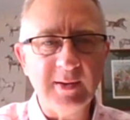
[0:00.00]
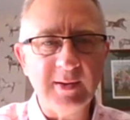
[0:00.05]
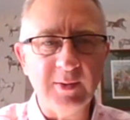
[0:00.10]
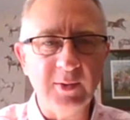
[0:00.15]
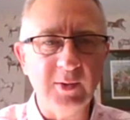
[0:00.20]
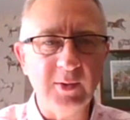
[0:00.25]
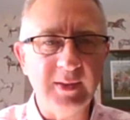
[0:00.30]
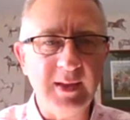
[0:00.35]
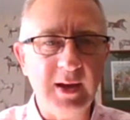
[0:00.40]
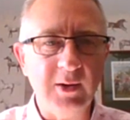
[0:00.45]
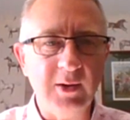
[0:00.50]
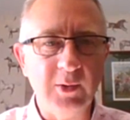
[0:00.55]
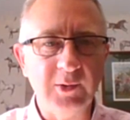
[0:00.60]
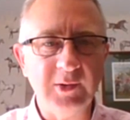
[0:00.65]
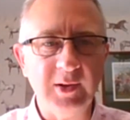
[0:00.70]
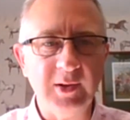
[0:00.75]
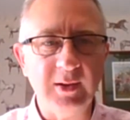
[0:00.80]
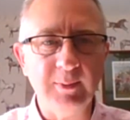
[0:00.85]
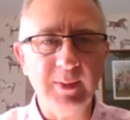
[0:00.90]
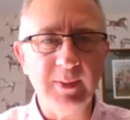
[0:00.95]
So I thought that
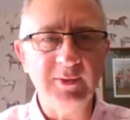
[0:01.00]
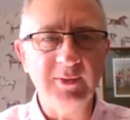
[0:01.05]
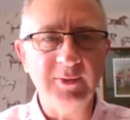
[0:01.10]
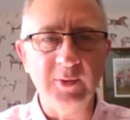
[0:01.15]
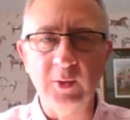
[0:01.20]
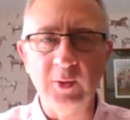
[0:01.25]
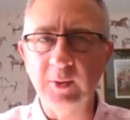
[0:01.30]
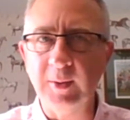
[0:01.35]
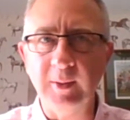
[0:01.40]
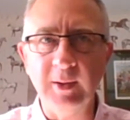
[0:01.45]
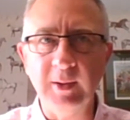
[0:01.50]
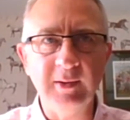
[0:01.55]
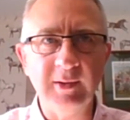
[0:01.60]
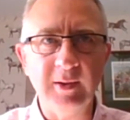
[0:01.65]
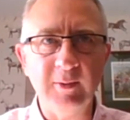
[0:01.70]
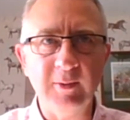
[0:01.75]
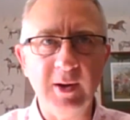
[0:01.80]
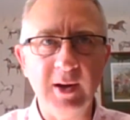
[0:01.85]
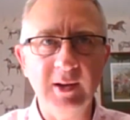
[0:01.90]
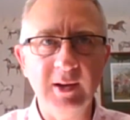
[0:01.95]
horse had the best form coming into
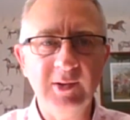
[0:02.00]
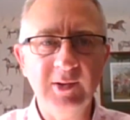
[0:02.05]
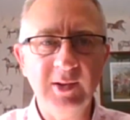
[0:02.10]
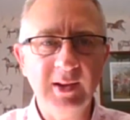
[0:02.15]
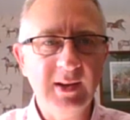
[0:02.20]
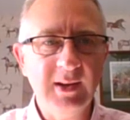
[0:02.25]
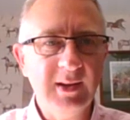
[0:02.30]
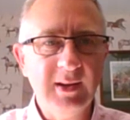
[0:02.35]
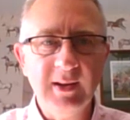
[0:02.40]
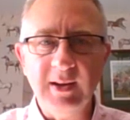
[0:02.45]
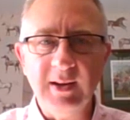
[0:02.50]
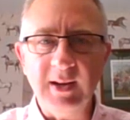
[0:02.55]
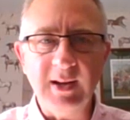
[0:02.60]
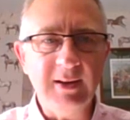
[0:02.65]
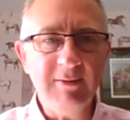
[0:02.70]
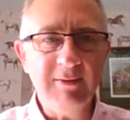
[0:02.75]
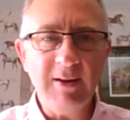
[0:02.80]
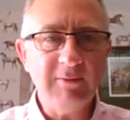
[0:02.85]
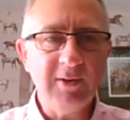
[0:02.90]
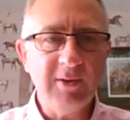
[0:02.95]
the race. And
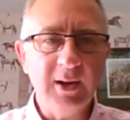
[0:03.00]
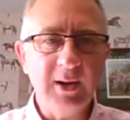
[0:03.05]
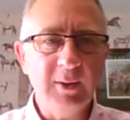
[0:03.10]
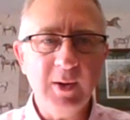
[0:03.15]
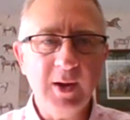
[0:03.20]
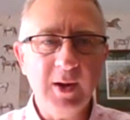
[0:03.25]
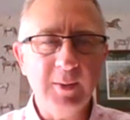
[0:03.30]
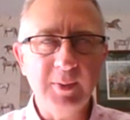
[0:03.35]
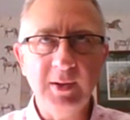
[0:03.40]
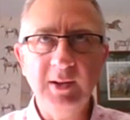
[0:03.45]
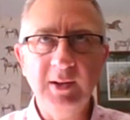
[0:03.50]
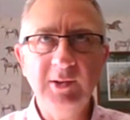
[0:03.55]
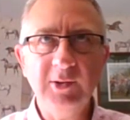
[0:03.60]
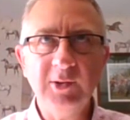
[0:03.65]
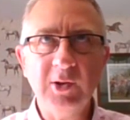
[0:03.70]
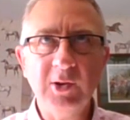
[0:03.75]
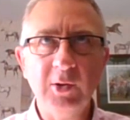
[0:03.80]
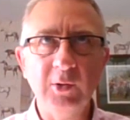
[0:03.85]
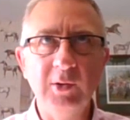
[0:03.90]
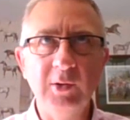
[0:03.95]
he ran really well, but he
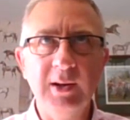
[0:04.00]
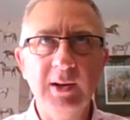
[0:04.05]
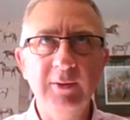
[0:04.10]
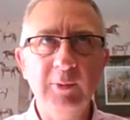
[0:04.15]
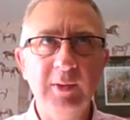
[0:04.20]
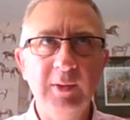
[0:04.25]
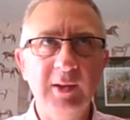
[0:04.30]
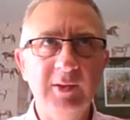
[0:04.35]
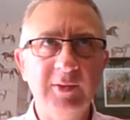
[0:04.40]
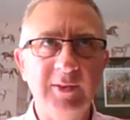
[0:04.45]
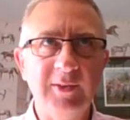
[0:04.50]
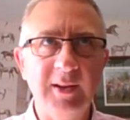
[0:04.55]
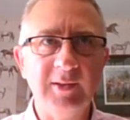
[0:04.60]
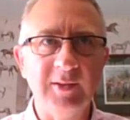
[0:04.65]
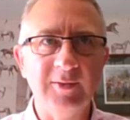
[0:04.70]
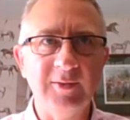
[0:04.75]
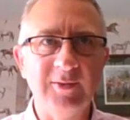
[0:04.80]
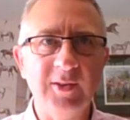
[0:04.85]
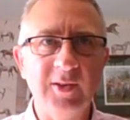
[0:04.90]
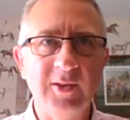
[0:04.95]
just couldn't live with this
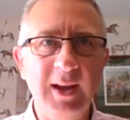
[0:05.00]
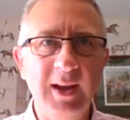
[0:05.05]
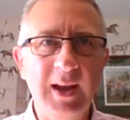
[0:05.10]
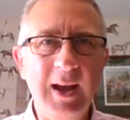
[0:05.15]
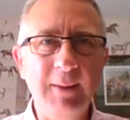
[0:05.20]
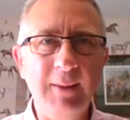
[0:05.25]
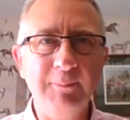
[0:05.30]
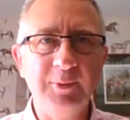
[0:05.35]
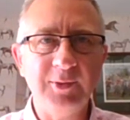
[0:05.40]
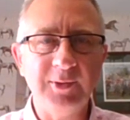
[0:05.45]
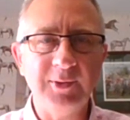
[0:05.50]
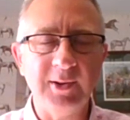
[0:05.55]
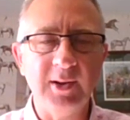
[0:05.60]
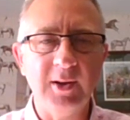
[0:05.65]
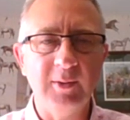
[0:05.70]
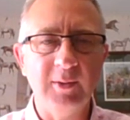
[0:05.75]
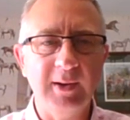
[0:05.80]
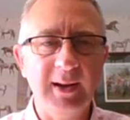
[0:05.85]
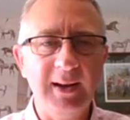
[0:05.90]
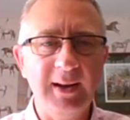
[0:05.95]
Phantom Flight.
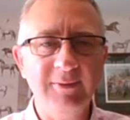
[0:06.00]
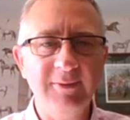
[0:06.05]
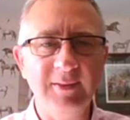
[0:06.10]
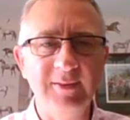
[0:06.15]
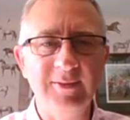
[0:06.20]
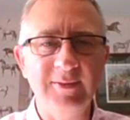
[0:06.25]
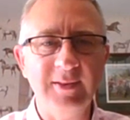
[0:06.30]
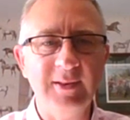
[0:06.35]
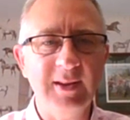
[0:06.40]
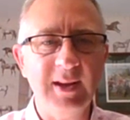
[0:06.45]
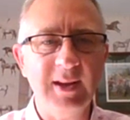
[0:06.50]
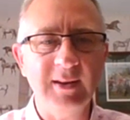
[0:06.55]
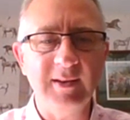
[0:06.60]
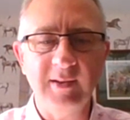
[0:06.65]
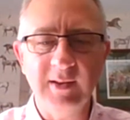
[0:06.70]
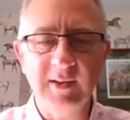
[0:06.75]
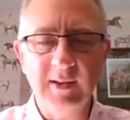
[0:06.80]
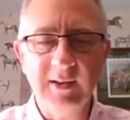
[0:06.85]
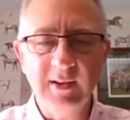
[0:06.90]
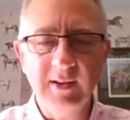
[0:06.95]
Absolutely left him for dead.
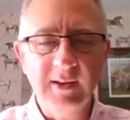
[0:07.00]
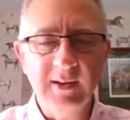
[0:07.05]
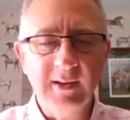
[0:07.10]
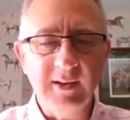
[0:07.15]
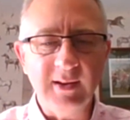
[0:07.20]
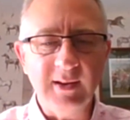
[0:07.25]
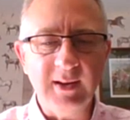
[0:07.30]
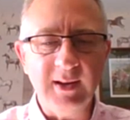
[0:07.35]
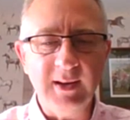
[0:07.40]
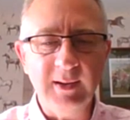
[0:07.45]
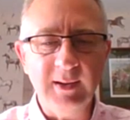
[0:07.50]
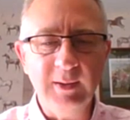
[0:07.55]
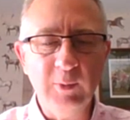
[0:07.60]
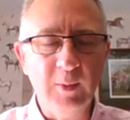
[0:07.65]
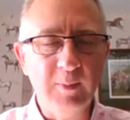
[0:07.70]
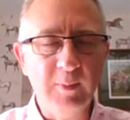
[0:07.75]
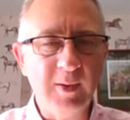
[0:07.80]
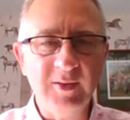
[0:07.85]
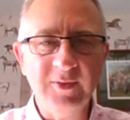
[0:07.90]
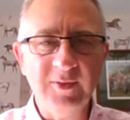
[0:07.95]
He
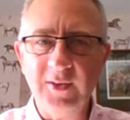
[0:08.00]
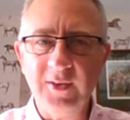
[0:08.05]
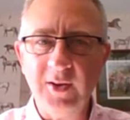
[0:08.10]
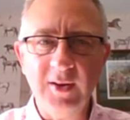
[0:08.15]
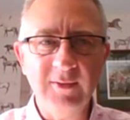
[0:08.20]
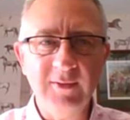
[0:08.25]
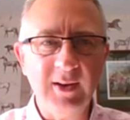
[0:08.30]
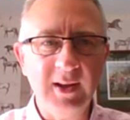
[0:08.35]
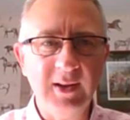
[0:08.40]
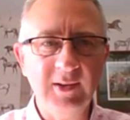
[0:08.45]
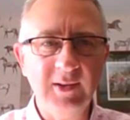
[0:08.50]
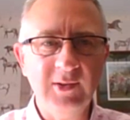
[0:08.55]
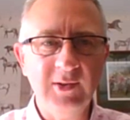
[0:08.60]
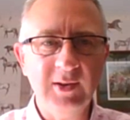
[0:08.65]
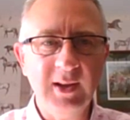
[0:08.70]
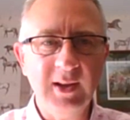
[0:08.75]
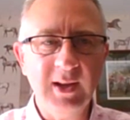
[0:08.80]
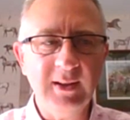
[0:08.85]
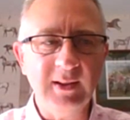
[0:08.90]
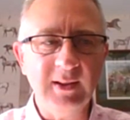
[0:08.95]
won by 5 lengths,
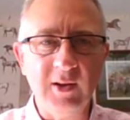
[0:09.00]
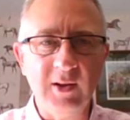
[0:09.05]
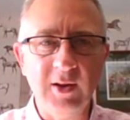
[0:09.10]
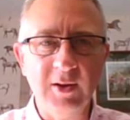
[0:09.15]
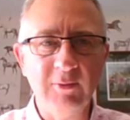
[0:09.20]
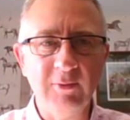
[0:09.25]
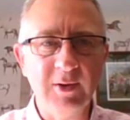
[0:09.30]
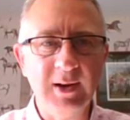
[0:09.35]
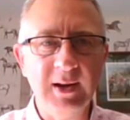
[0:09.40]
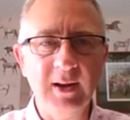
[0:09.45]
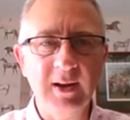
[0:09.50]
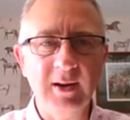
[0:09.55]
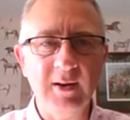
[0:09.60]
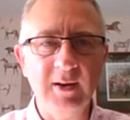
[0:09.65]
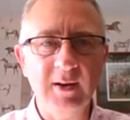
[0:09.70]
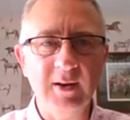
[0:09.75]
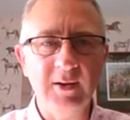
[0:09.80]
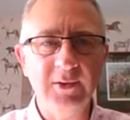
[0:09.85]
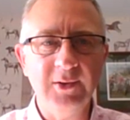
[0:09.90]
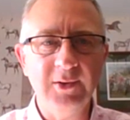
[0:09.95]
hit the line really
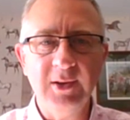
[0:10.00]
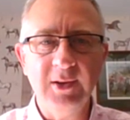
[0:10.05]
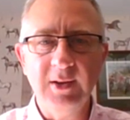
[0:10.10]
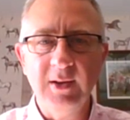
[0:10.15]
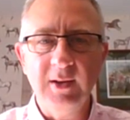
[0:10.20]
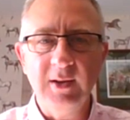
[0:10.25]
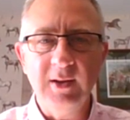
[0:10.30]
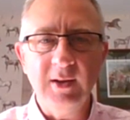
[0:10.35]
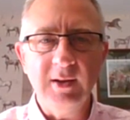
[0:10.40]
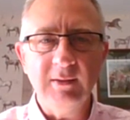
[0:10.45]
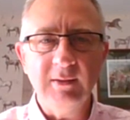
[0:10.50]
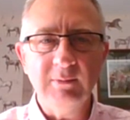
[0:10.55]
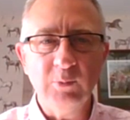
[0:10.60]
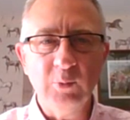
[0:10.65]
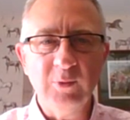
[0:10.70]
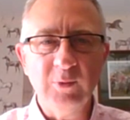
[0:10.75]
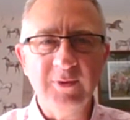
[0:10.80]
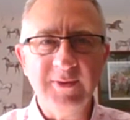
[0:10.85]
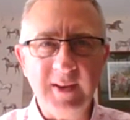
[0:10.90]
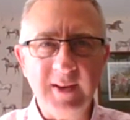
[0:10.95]
hard,
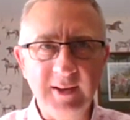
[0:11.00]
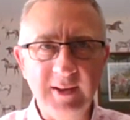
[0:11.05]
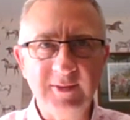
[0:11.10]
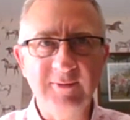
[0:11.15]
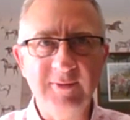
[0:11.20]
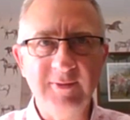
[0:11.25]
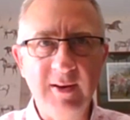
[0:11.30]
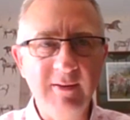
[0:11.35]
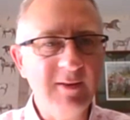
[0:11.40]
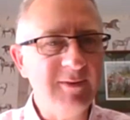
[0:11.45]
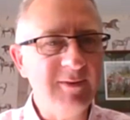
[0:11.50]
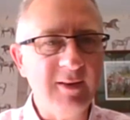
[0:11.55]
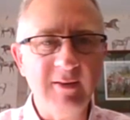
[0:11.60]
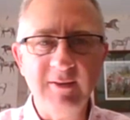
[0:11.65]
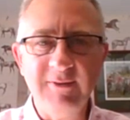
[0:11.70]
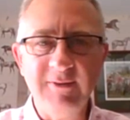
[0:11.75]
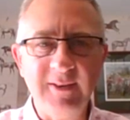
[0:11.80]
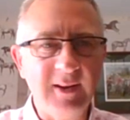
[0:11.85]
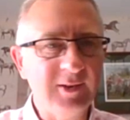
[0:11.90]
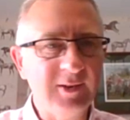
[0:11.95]
fast, very,
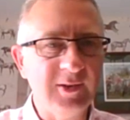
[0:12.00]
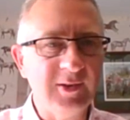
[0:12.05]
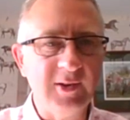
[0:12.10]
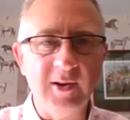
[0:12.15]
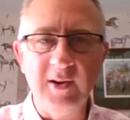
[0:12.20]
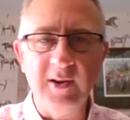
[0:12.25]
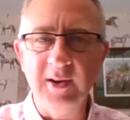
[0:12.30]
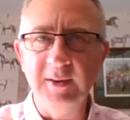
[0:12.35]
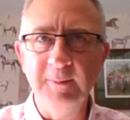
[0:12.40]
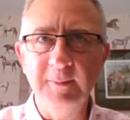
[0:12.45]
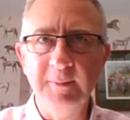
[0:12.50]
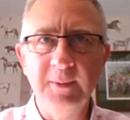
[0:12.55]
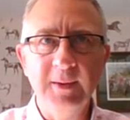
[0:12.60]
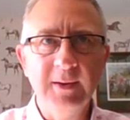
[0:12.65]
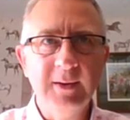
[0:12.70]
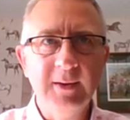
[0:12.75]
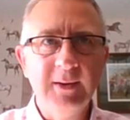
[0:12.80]
very fast time.